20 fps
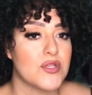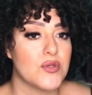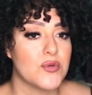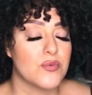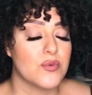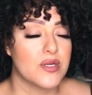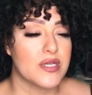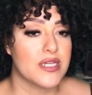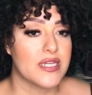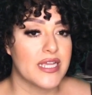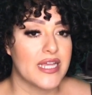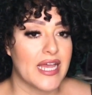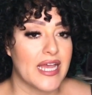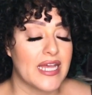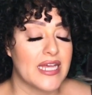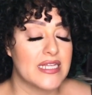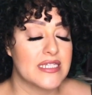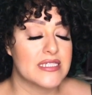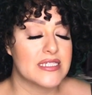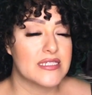would
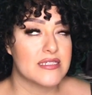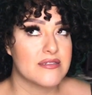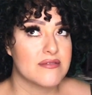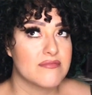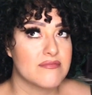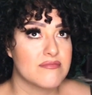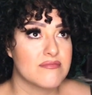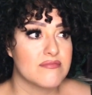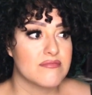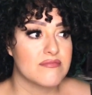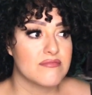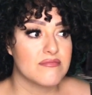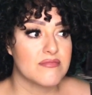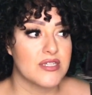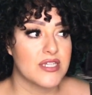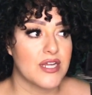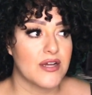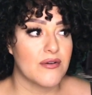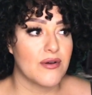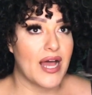get,
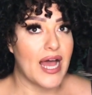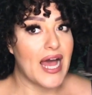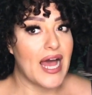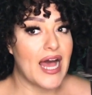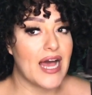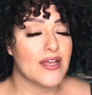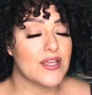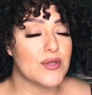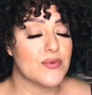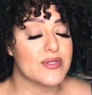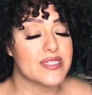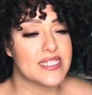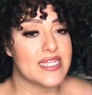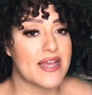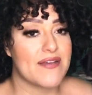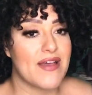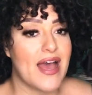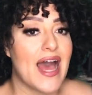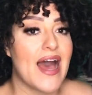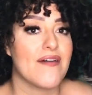you would
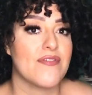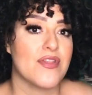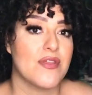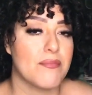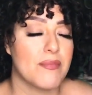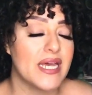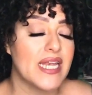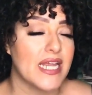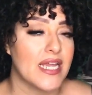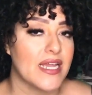save half the money.